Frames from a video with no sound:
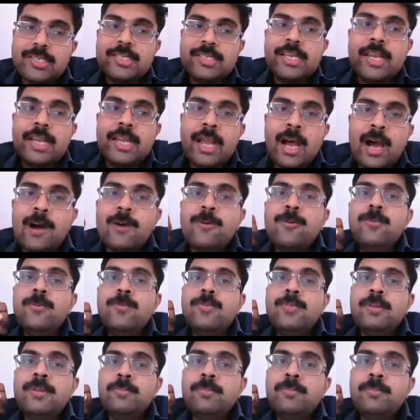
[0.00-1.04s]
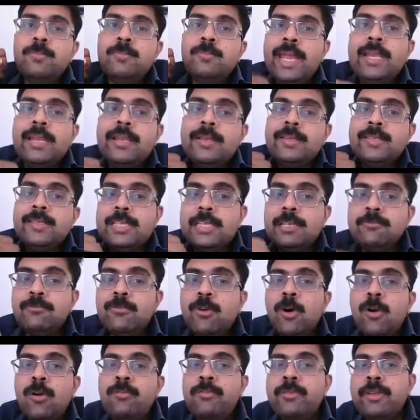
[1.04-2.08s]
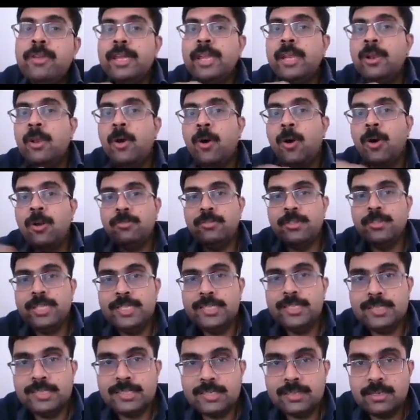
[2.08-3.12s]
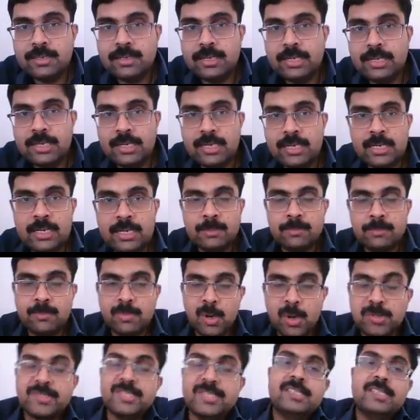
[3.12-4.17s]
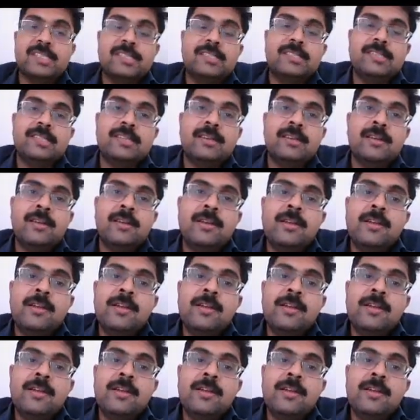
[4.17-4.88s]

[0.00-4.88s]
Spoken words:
understand how the brain is involved in all of these processes,